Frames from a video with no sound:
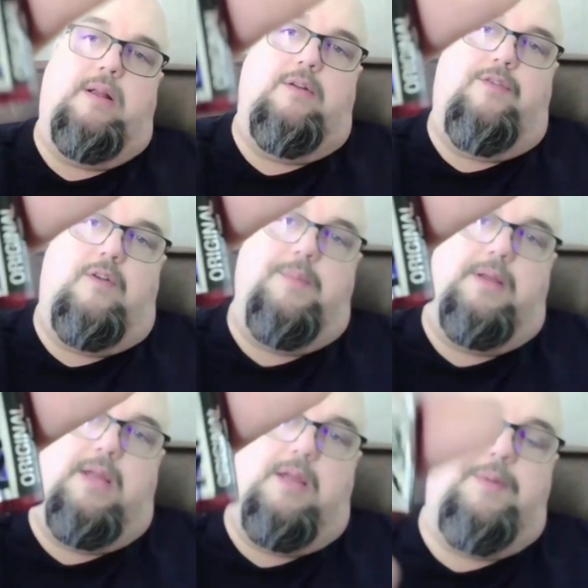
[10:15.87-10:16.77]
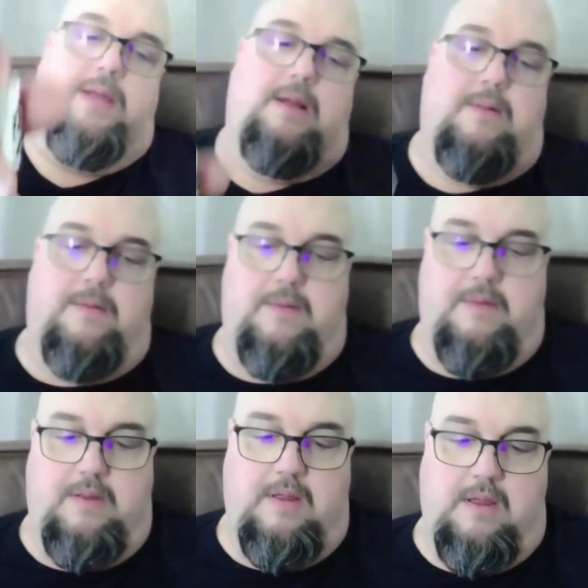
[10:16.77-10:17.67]
formula KPL.
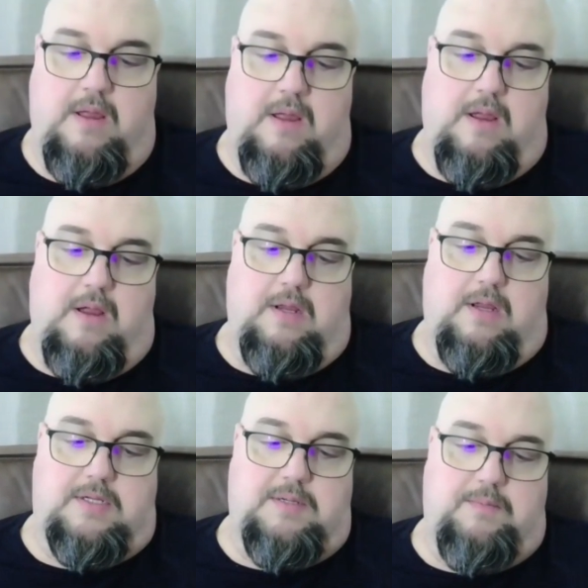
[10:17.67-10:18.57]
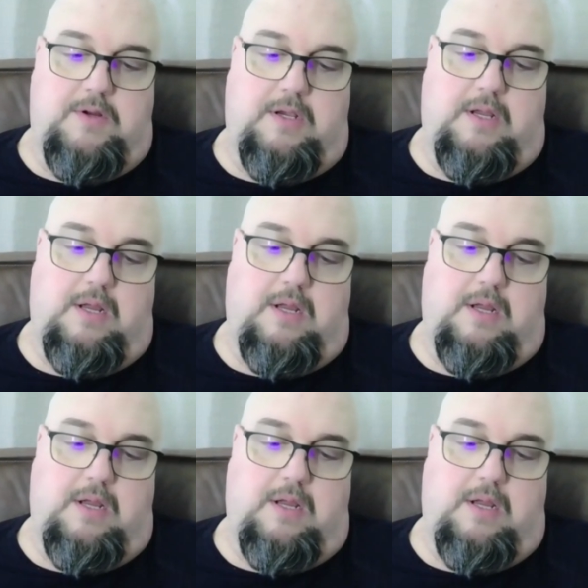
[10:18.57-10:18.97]
Get some good,